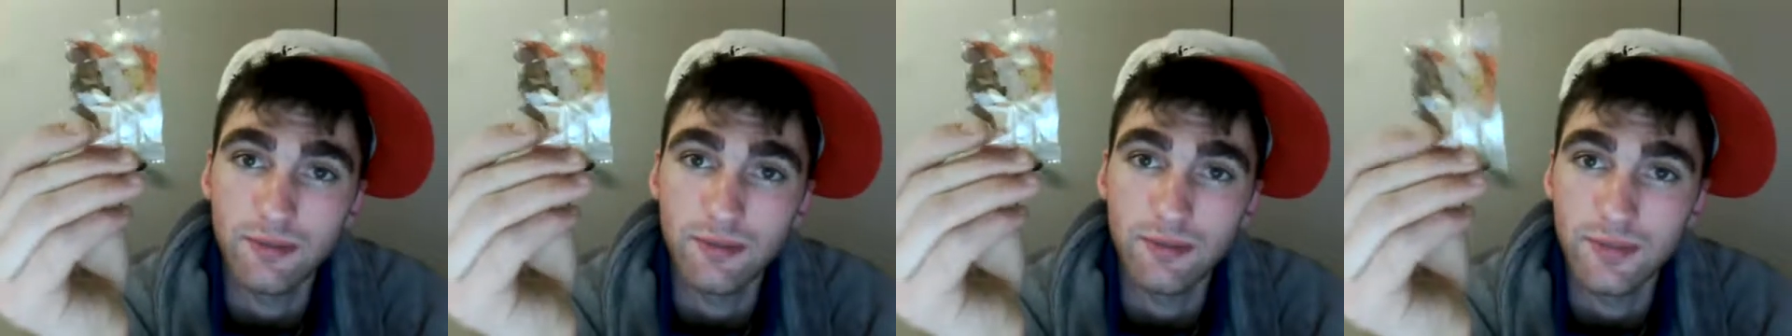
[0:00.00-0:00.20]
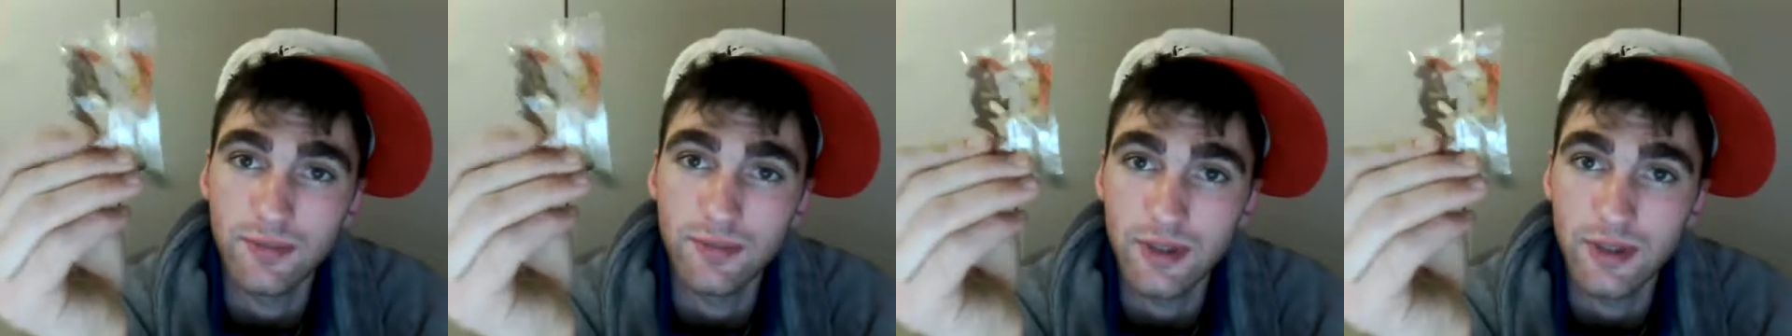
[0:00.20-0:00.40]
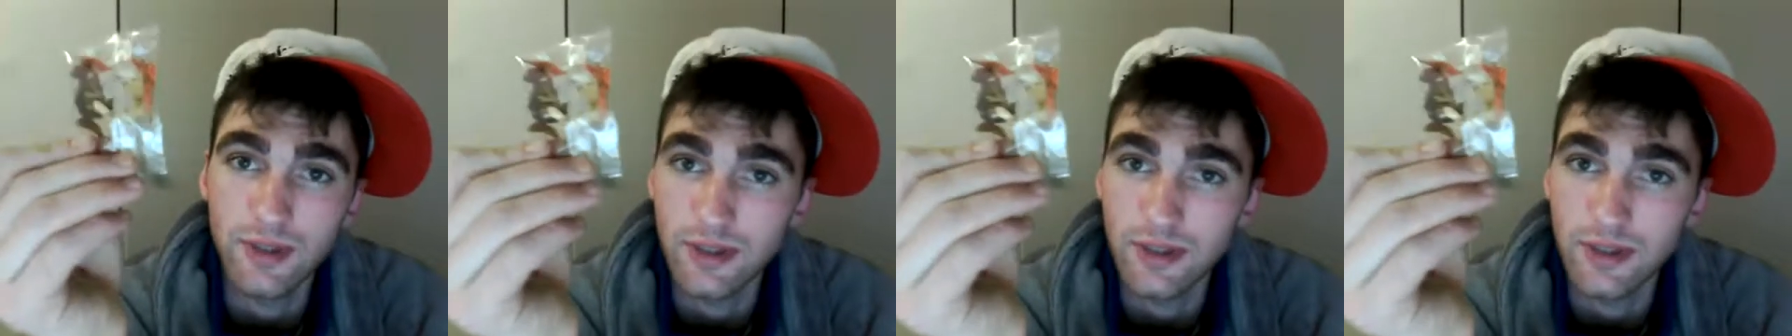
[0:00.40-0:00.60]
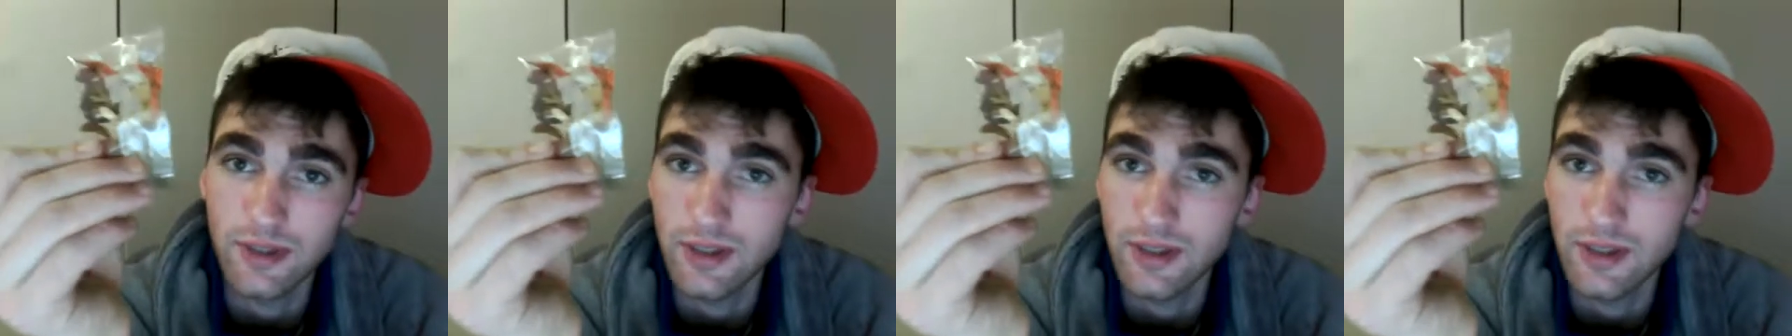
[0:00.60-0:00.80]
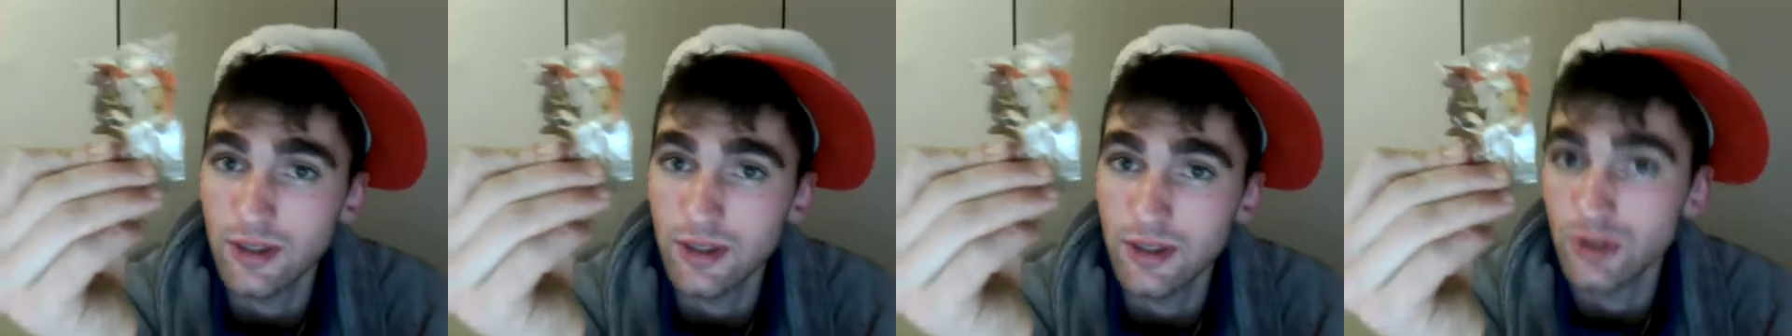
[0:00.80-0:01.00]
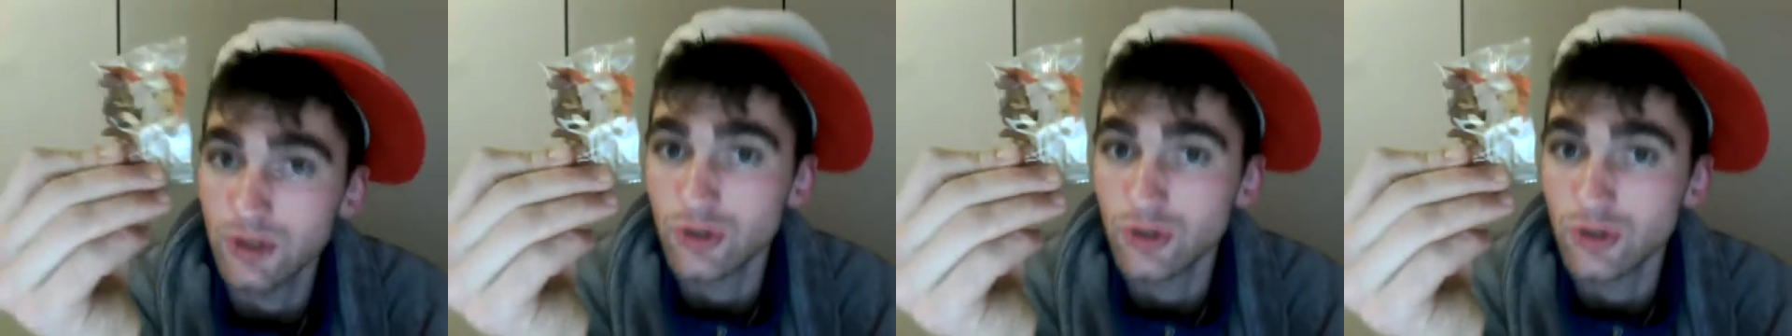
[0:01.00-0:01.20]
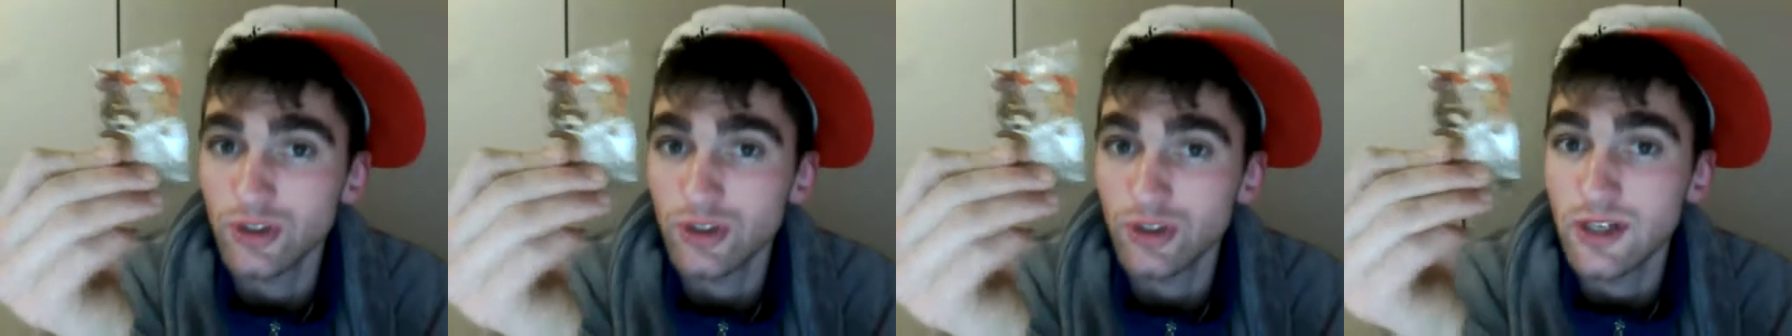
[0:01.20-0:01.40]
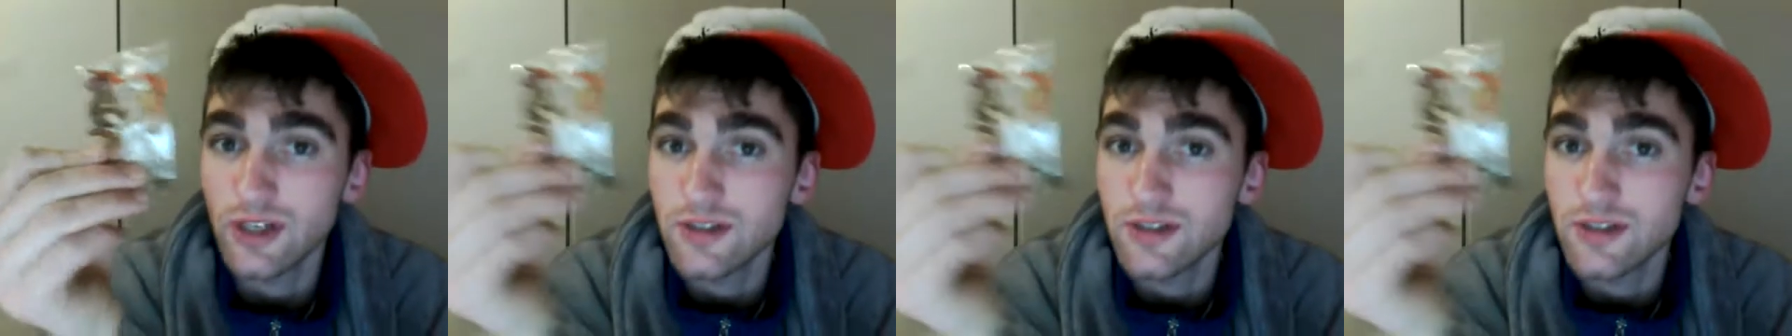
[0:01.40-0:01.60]
be into
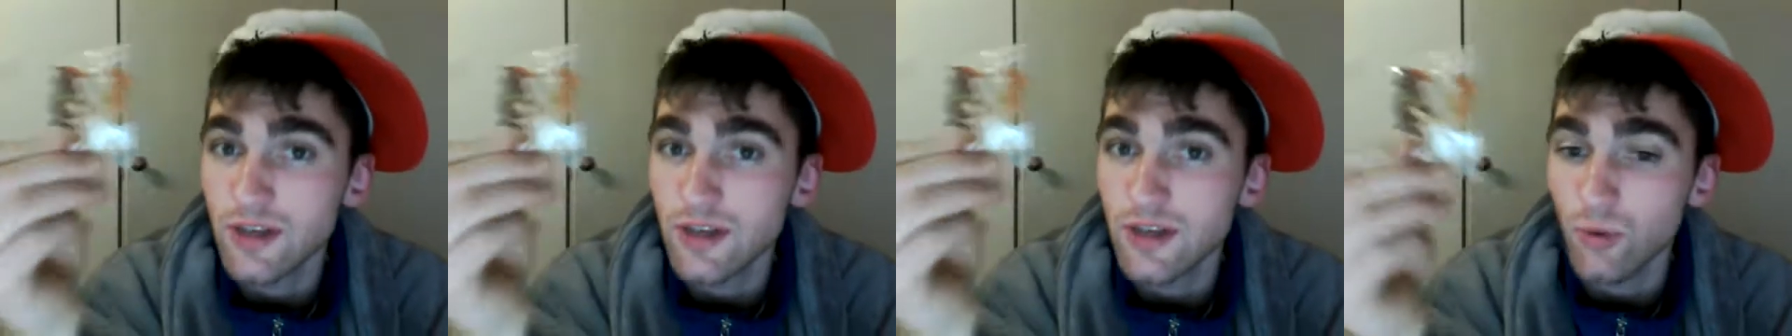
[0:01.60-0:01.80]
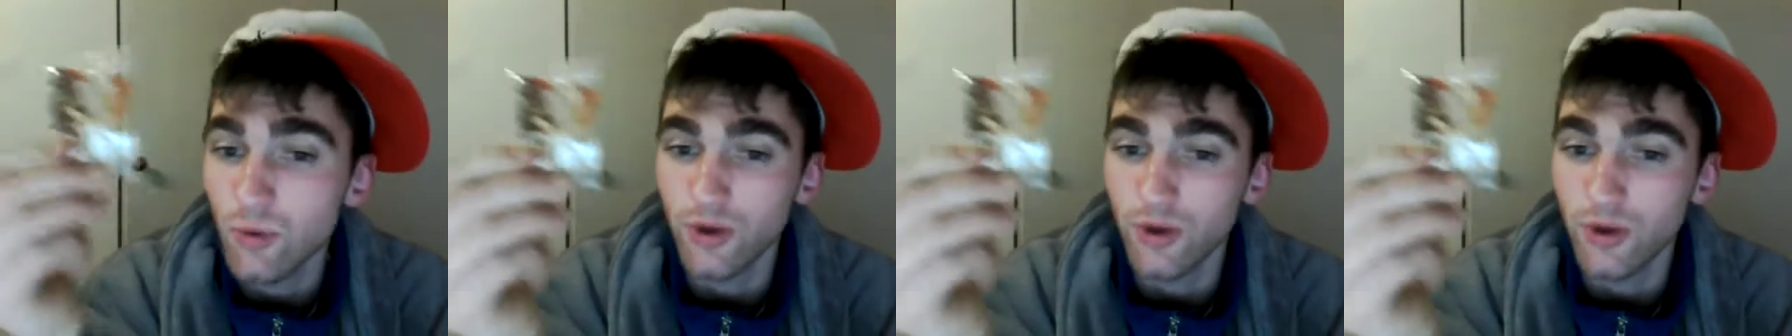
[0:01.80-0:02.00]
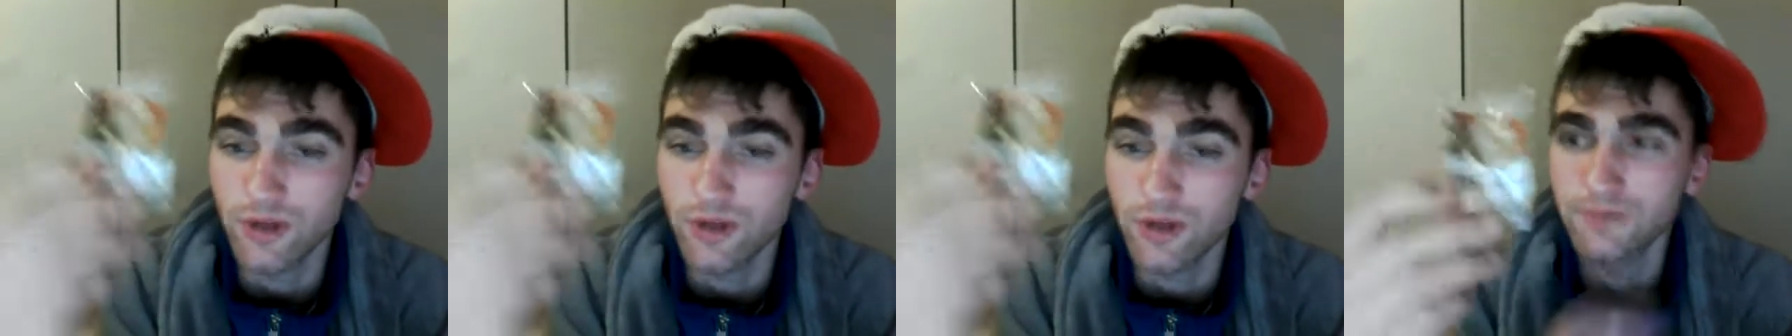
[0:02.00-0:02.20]
drinking seawater.